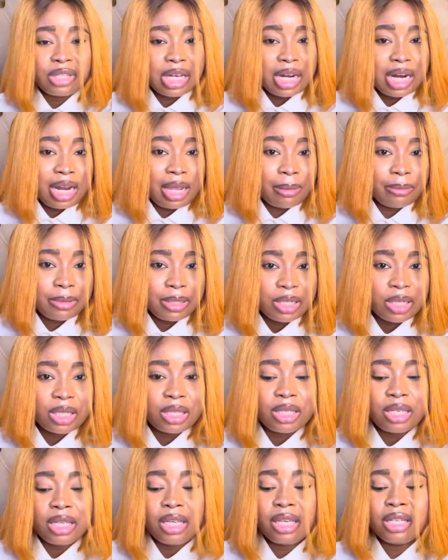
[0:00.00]
I am
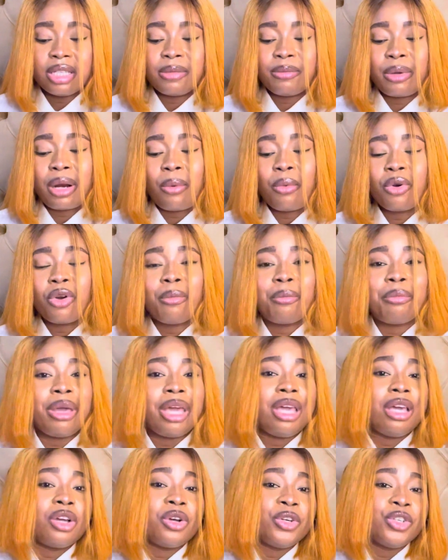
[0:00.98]
30 years. But I want to
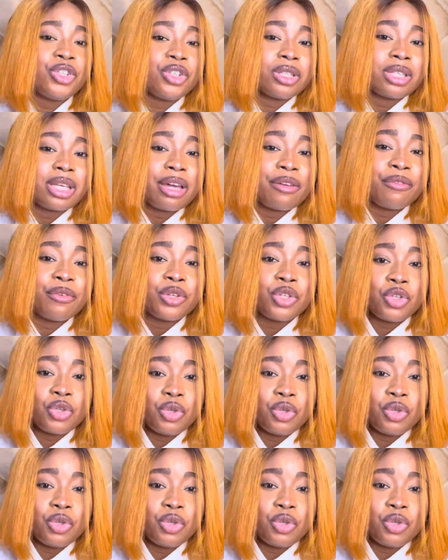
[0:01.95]
pay a conscious effort to